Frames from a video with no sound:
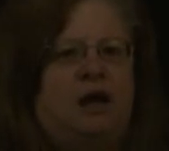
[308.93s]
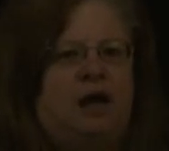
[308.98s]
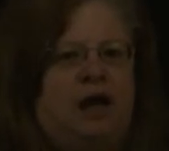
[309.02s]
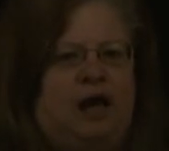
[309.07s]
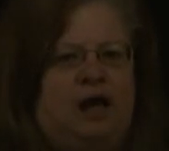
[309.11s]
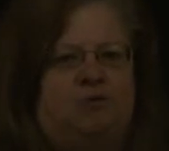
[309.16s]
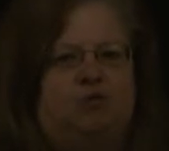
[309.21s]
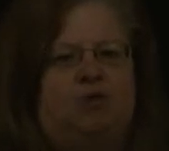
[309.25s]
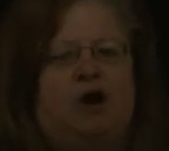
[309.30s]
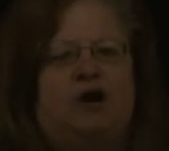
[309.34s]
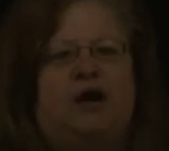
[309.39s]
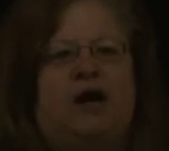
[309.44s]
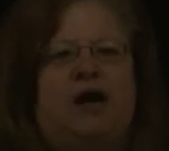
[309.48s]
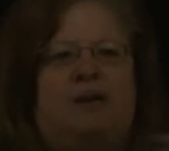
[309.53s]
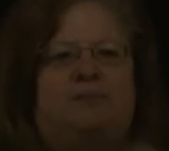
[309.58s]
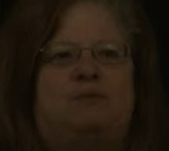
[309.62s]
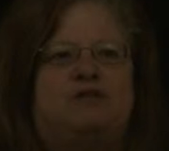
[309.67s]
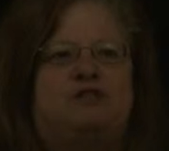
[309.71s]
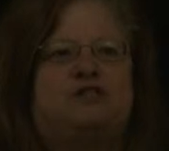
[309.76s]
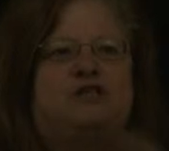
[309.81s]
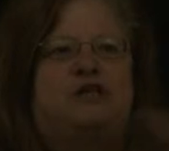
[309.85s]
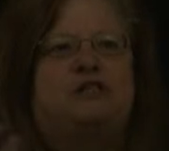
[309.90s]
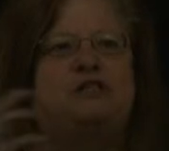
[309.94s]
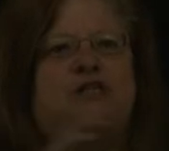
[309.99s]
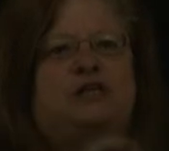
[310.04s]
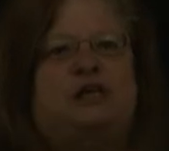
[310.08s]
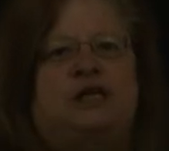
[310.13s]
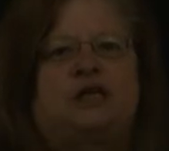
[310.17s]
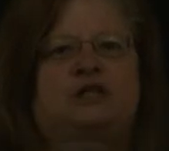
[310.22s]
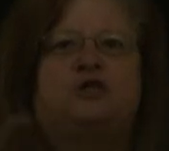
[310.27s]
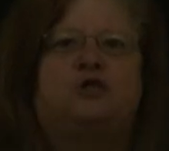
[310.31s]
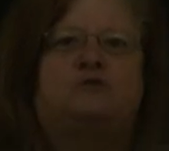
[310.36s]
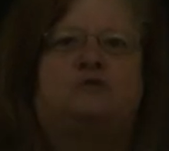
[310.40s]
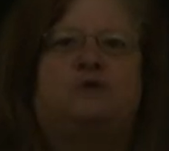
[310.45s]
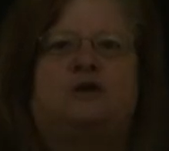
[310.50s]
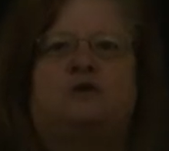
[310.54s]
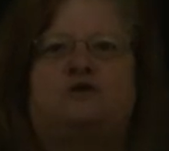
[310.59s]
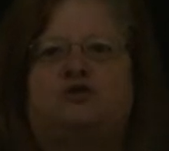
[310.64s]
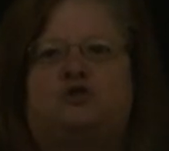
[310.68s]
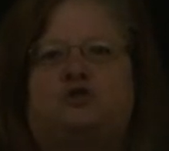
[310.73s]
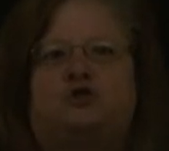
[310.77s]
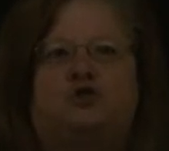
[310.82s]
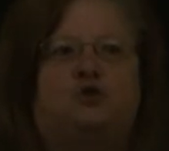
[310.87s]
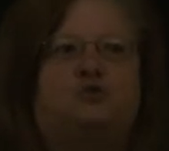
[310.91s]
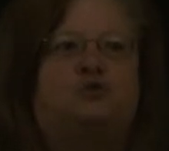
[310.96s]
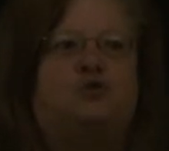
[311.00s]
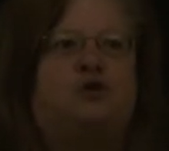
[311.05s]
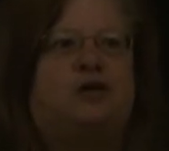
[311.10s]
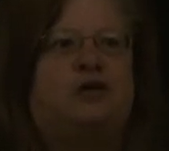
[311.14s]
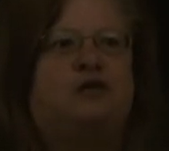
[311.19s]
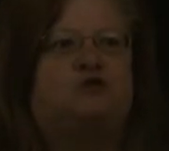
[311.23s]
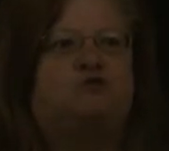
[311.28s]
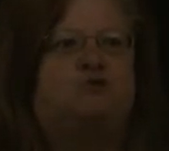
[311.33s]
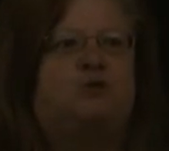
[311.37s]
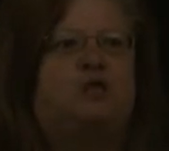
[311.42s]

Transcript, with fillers: And what happens is each of those two things